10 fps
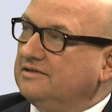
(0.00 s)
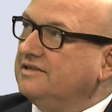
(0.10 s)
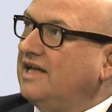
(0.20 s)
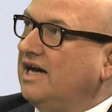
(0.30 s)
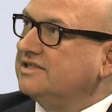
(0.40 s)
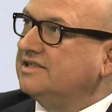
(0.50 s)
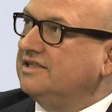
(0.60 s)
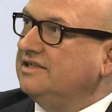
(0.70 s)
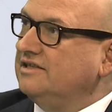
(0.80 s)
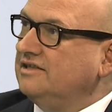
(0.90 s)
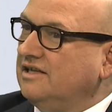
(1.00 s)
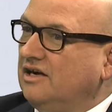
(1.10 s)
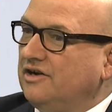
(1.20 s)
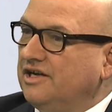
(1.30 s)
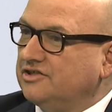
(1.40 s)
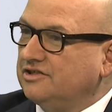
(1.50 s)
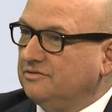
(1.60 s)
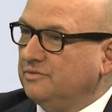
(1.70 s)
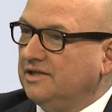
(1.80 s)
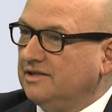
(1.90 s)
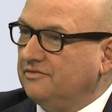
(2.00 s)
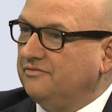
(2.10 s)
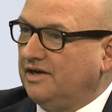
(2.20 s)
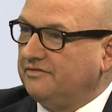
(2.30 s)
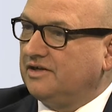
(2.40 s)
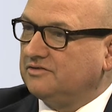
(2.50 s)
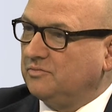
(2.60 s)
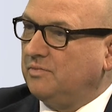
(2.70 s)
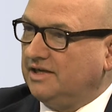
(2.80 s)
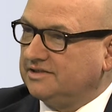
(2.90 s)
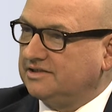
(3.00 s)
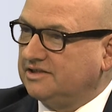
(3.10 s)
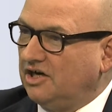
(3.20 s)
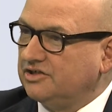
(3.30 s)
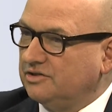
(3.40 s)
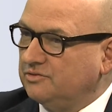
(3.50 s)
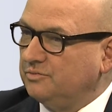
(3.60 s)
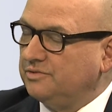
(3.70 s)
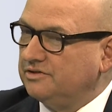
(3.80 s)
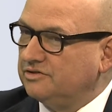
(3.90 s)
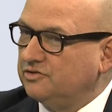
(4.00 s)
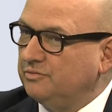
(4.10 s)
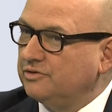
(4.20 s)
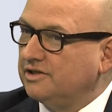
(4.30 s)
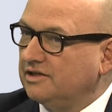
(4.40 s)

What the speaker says: nasty narration when the 500 plus started to be distributed,